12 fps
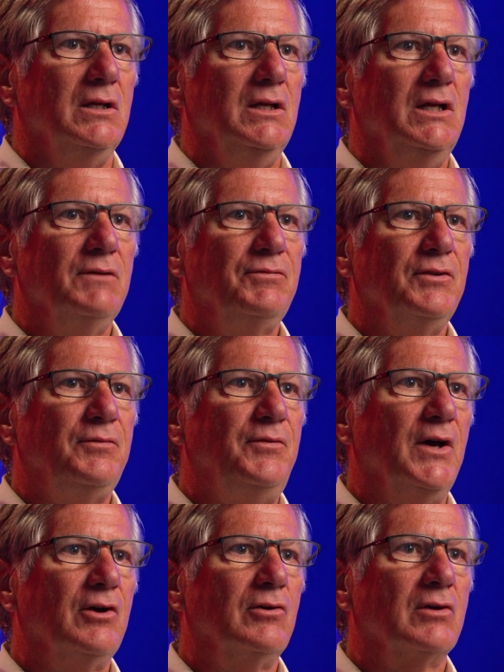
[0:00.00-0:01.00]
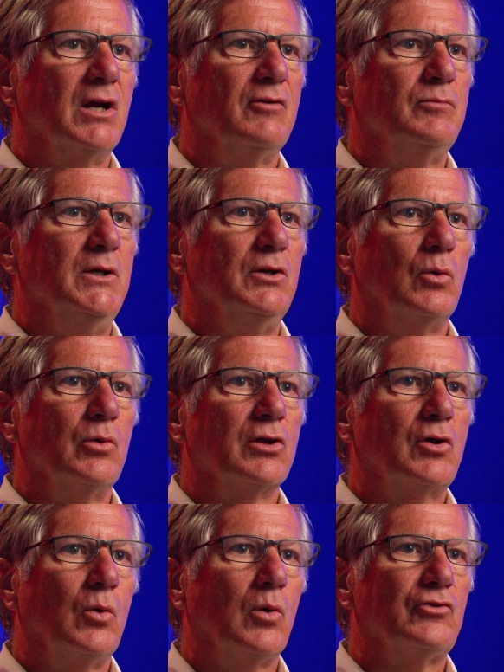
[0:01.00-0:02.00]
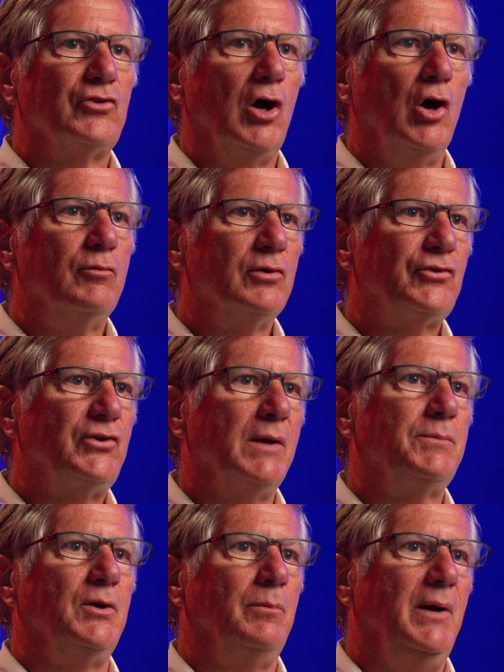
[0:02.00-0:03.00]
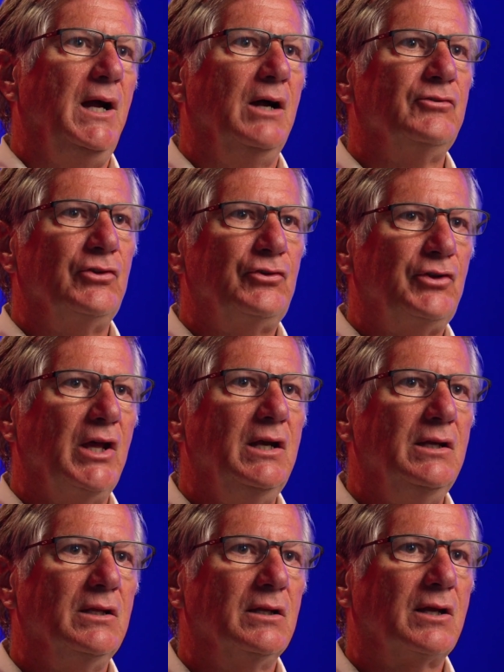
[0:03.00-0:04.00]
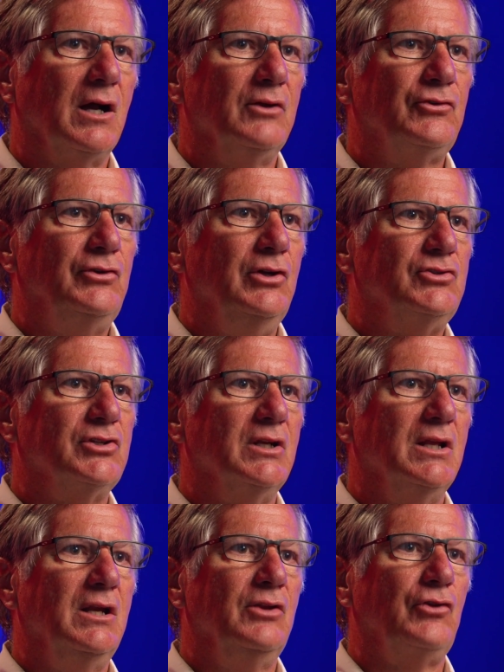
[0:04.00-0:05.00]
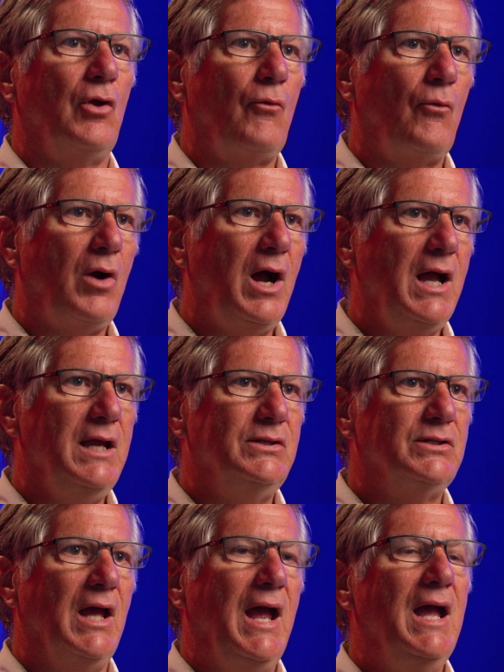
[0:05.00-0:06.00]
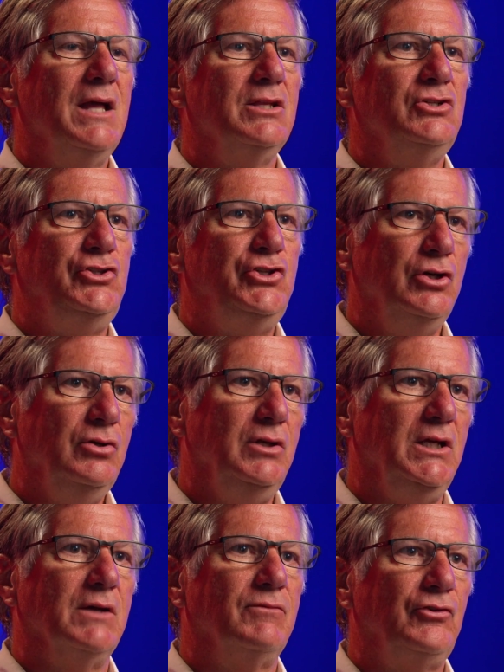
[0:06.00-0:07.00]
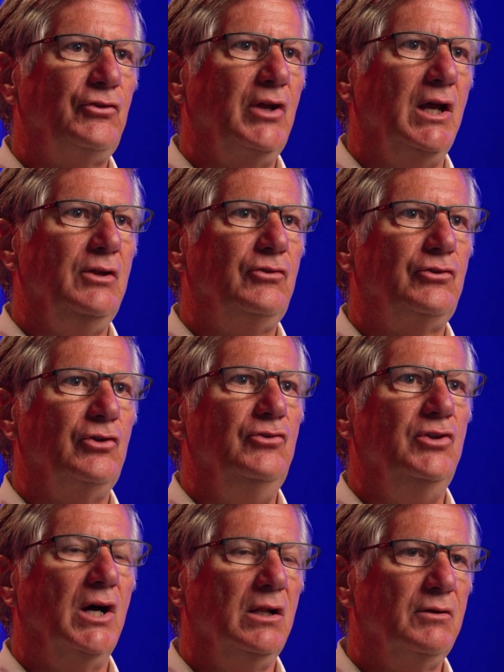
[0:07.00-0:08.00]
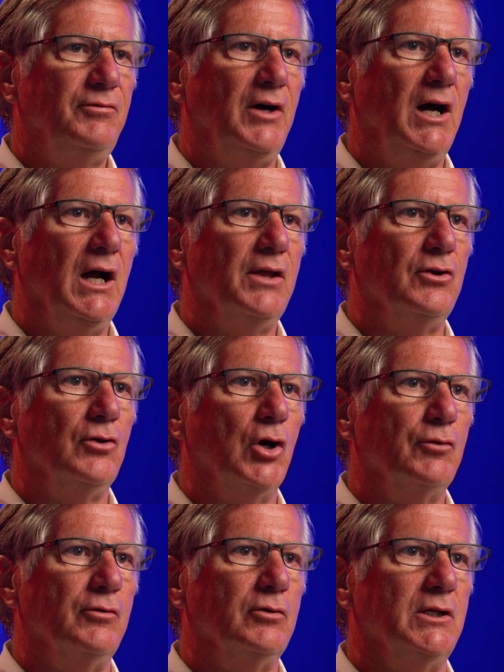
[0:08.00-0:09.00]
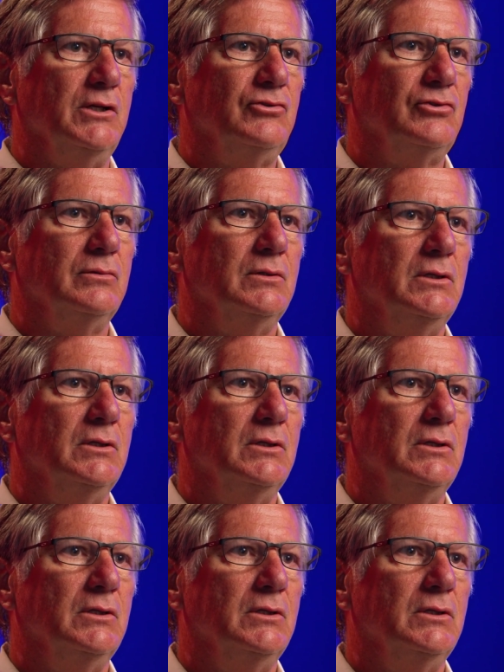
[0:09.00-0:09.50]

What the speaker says: If the federal government or the courts overstep their bounds as stated in the Constitution, it is the right and the duty of the states to nullify their overreach.